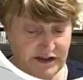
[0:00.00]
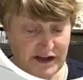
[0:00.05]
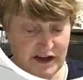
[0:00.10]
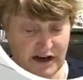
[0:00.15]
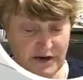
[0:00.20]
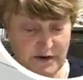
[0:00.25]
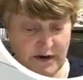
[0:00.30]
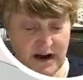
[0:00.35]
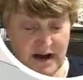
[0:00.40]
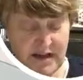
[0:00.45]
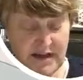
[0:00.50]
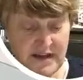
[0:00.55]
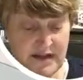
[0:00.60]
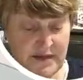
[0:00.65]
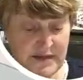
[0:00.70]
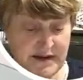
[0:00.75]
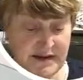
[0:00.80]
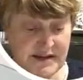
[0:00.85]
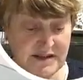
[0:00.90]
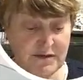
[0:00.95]
to go.
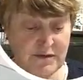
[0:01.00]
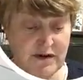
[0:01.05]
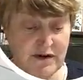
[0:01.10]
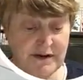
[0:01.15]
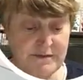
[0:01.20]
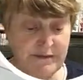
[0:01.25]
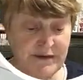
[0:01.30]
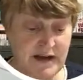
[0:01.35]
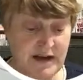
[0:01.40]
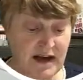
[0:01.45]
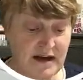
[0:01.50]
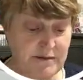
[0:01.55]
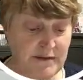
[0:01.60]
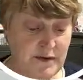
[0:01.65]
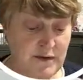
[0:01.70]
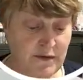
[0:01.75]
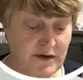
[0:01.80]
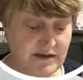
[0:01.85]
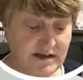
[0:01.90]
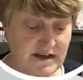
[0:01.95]
Then this one
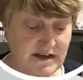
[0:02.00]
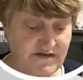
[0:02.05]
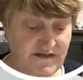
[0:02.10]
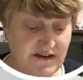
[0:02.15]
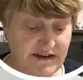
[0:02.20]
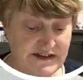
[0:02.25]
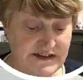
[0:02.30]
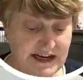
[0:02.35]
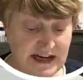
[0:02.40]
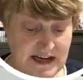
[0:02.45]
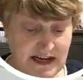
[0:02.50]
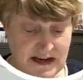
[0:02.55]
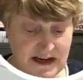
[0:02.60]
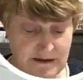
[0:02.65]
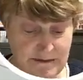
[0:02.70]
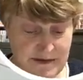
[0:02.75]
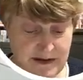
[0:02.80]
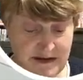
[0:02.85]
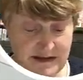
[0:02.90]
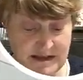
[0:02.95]
is very
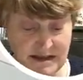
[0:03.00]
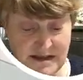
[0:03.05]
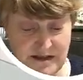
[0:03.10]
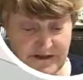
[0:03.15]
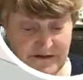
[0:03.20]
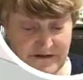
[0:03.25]
delicate because it's the